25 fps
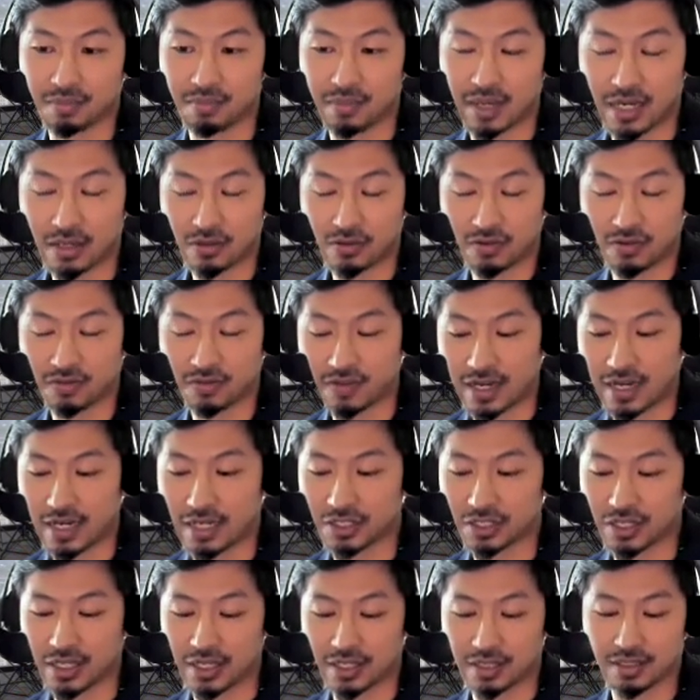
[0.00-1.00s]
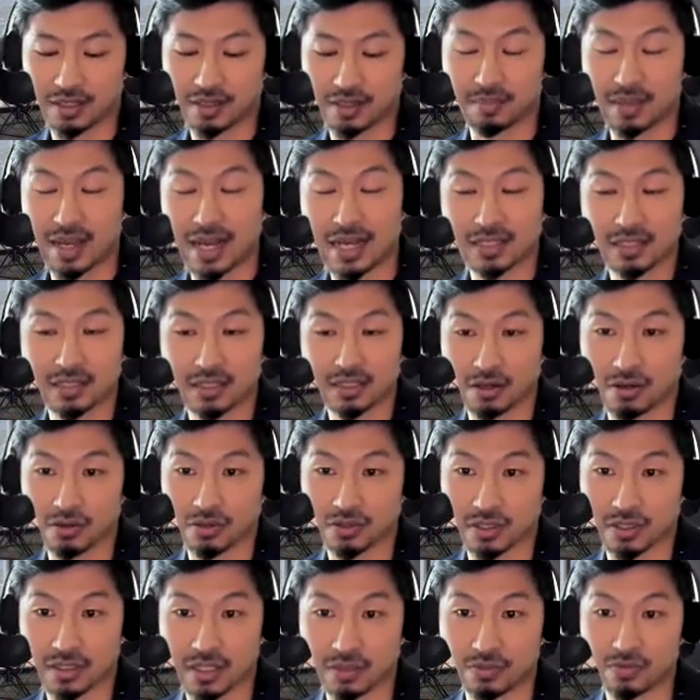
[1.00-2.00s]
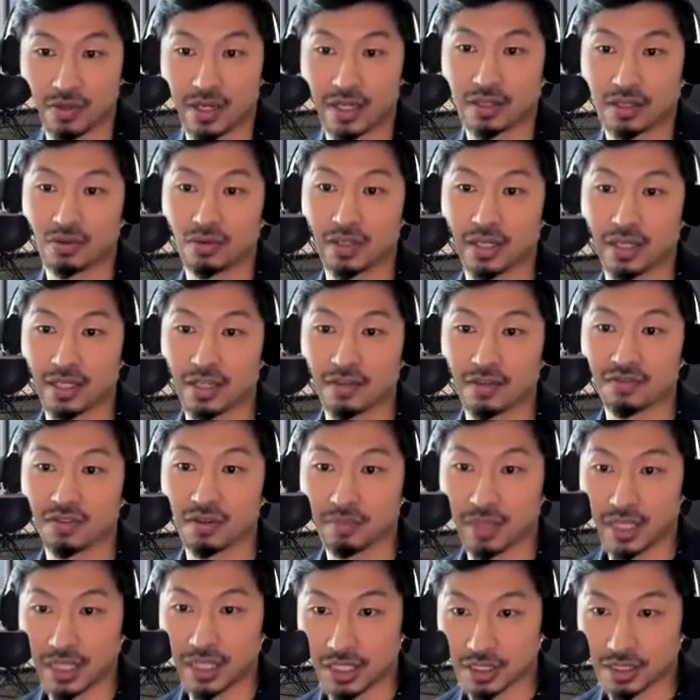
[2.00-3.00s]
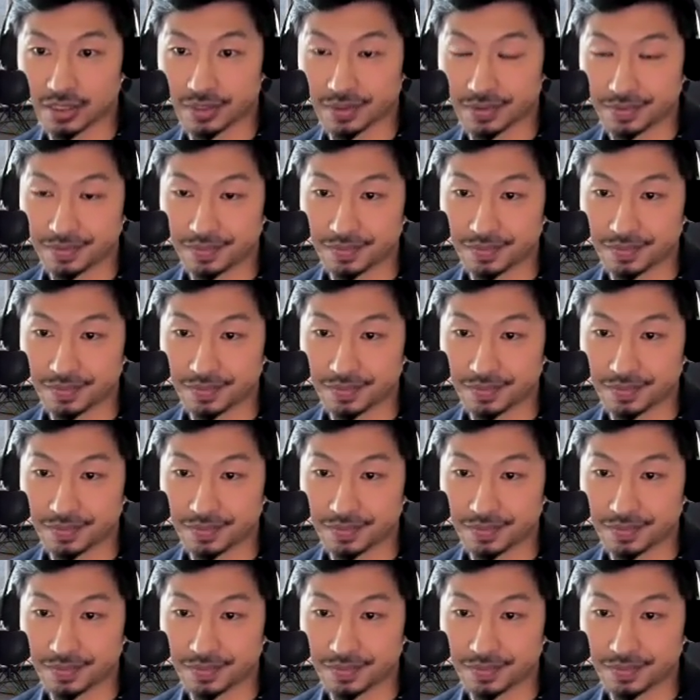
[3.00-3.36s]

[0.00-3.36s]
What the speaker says: macrophage and mast cells. They regulate inflammation.